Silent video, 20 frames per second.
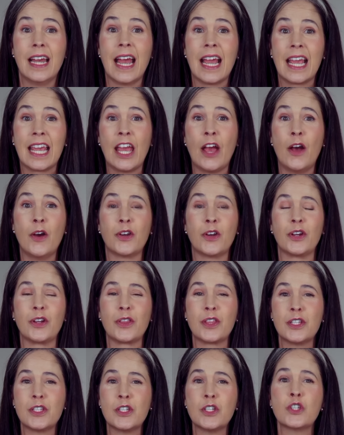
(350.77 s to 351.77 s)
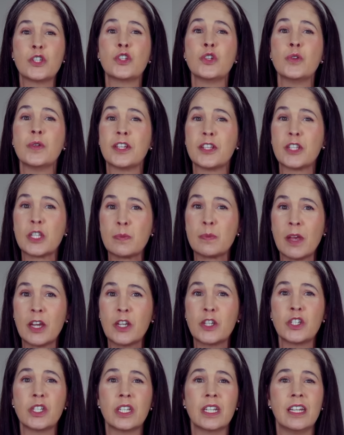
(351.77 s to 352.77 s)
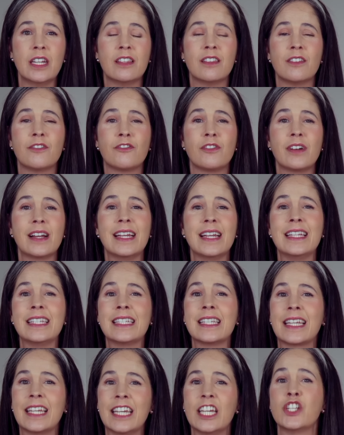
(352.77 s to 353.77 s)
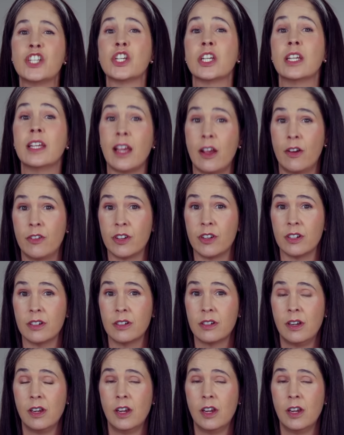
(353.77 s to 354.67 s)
Counter, this is true especially in the phrase kitchen counter.